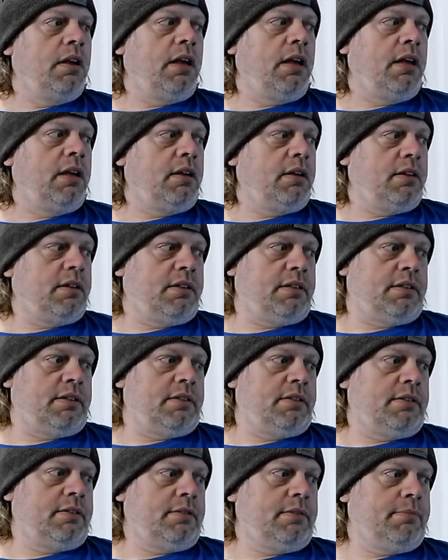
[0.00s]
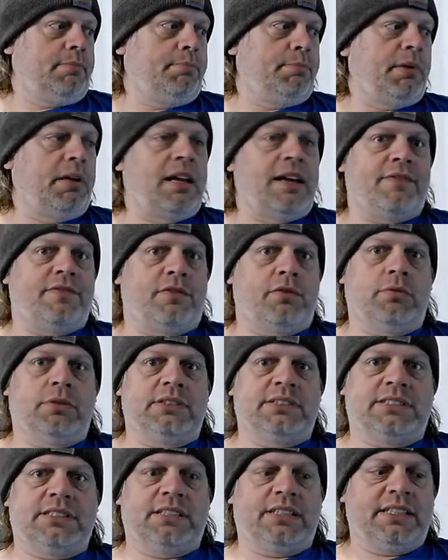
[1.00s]
Uh, but I've
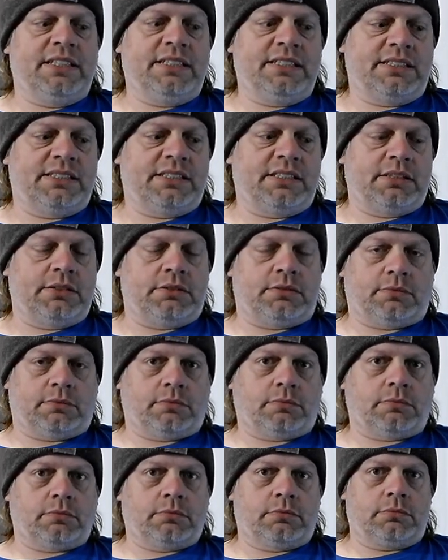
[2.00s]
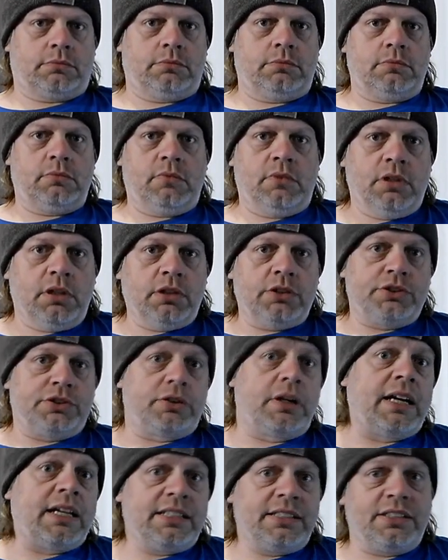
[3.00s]
always at least
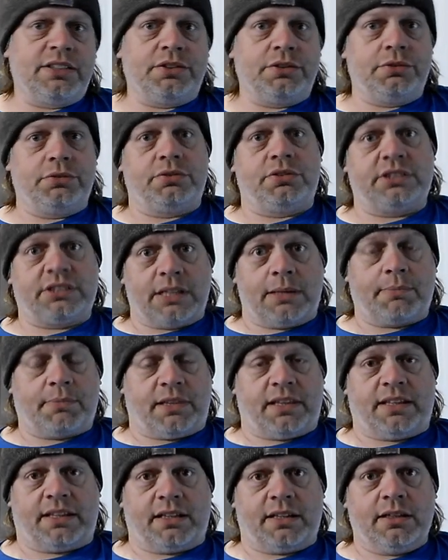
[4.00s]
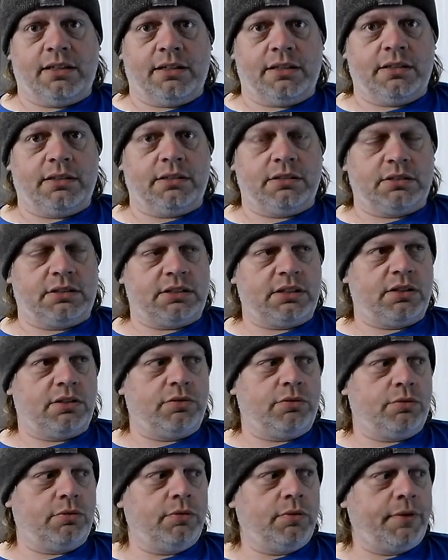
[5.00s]
tried to do something.
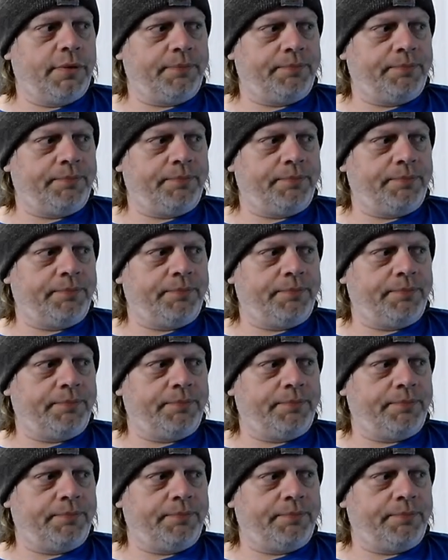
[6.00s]
So